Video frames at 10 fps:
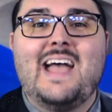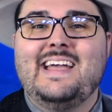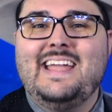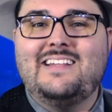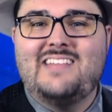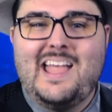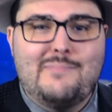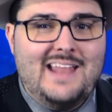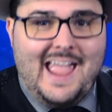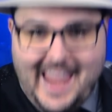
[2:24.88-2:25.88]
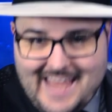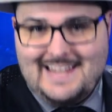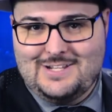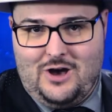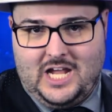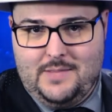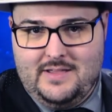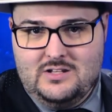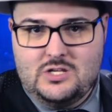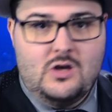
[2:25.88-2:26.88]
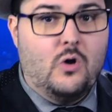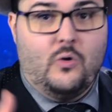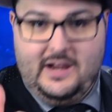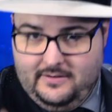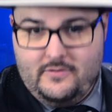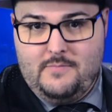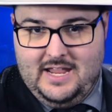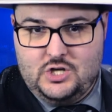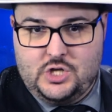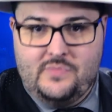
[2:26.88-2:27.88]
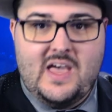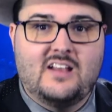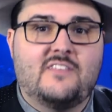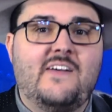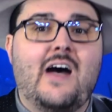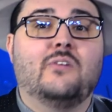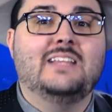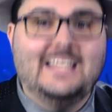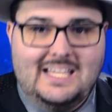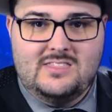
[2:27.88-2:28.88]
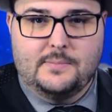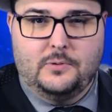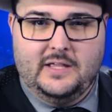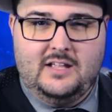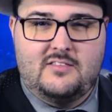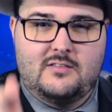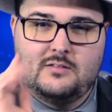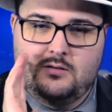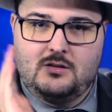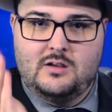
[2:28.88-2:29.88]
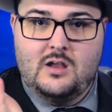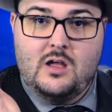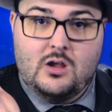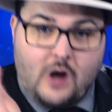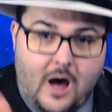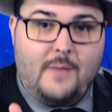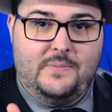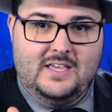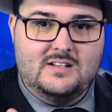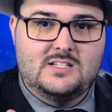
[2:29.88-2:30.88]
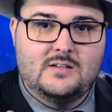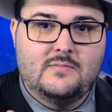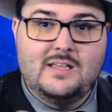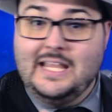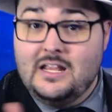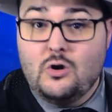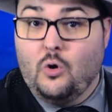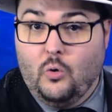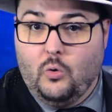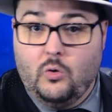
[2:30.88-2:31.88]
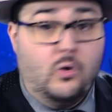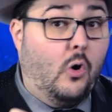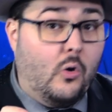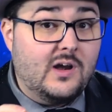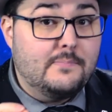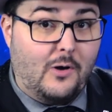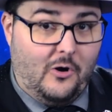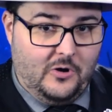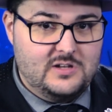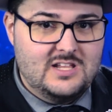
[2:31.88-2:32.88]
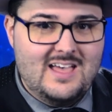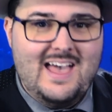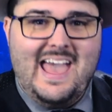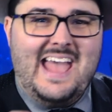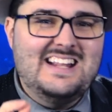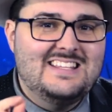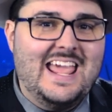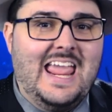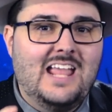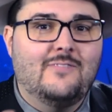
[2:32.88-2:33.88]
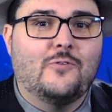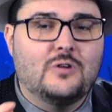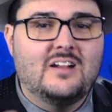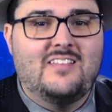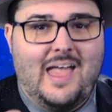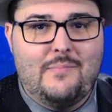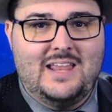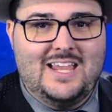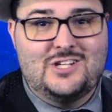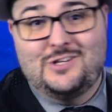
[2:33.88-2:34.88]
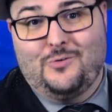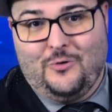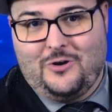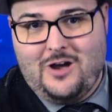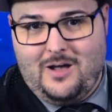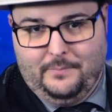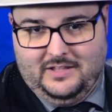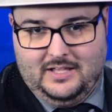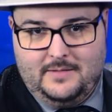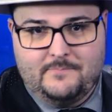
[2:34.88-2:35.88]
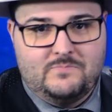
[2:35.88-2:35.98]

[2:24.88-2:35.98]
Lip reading: examine any document or information that is found in the place, copy it in whole or in part, and take it for examination or copying.